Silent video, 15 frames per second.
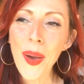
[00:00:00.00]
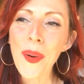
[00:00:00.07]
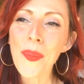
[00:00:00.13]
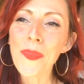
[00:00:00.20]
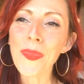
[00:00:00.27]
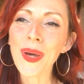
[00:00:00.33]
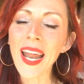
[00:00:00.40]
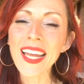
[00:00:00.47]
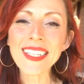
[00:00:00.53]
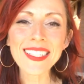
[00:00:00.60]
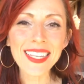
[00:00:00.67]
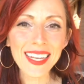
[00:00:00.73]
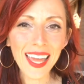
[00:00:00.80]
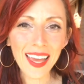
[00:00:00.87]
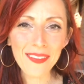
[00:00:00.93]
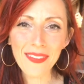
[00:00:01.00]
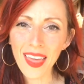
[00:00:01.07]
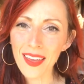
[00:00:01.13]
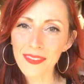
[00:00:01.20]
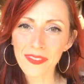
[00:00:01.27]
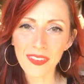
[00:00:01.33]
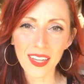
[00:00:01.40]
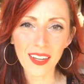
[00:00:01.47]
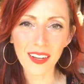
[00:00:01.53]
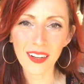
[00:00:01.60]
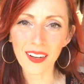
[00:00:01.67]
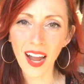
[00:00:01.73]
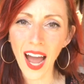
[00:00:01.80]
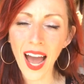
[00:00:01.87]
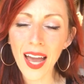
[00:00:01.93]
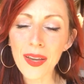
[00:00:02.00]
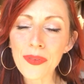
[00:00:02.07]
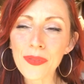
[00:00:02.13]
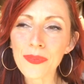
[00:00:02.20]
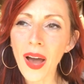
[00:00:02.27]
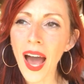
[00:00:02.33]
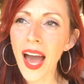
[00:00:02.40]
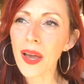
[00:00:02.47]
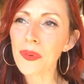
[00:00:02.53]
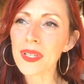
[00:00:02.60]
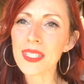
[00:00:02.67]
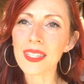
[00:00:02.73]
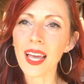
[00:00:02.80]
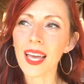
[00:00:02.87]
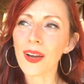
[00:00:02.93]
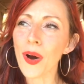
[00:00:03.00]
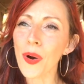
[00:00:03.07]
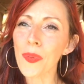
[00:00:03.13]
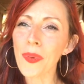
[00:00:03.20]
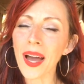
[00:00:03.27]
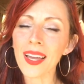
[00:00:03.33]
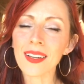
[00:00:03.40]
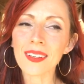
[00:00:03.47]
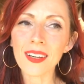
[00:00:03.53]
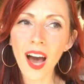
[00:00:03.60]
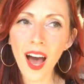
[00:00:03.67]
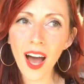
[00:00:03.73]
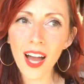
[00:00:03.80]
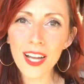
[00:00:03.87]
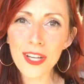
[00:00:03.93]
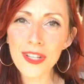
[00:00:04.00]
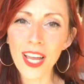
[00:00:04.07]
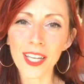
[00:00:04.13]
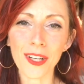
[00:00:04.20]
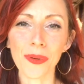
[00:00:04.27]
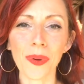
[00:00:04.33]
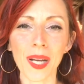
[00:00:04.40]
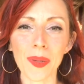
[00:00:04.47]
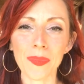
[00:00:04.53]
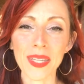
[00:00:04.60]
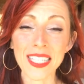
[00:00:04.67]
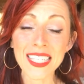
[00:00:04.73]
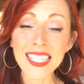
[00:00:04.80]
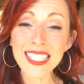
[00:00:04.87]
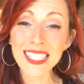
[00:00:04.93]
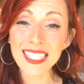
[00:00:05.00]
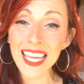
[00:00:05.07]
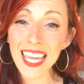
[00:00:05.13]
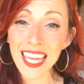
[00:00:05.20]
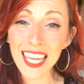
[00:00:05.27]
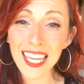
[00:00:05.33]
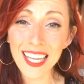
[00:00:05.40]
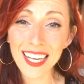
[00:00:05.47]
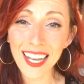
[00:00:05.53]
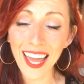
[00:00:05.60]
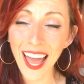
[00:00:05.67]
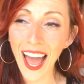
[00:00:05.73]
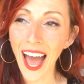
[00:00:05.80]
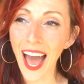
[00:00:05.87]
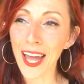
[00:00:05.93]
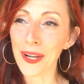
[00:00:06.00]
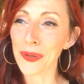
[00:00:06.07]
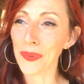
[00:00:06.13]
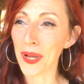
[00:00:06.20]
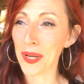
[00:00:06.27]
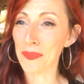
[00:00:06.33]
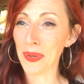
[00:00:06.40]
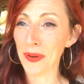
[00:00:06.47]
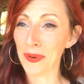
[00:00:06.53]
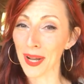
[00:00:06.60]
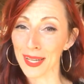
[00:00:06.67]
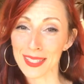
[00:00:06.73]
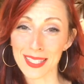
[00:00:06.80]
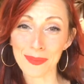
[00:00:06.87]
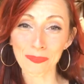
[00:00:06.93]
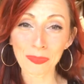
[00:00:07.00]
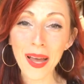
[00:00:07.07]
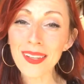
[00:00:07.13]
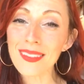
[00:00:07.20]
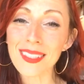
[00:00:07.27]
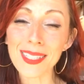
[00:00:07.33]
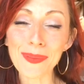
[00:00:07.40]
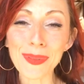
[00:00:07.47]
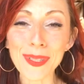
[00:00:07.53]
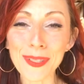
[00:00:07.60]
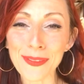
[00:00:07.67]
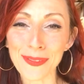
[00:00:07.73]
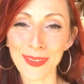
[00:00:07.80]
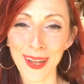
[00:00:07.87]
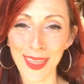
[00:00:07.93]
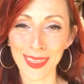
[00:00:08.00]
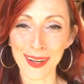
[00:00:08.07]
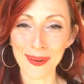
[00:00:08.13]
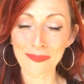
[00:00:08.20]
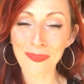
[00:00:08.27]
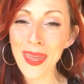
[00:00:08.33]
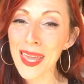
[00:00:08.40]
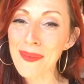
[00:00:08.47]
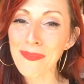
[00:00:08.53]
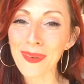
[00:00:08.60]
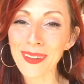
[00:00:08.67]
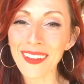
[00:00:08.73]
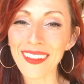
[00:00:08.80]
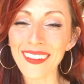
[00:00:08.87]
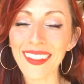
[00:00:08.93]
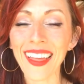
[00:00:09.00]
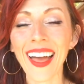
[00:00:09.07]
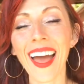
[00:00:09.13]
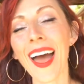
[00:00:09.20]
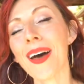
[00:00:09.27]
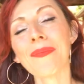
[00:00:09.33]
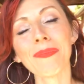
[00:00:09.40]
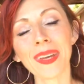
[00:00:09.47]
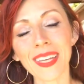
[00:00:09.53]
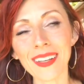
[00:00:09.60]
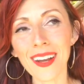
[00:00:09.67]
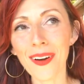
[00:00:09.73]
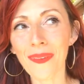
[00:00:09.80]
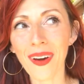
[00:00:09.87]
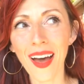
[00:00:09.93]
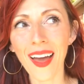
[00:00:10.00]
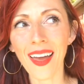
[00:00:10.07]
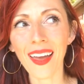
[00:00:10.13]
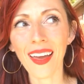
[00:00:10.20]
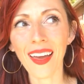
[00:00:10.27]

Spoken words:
But I did have that fear. I was like, oh my gosh, I don't want to be seen. I don't want to be responsible for other people. But you know what?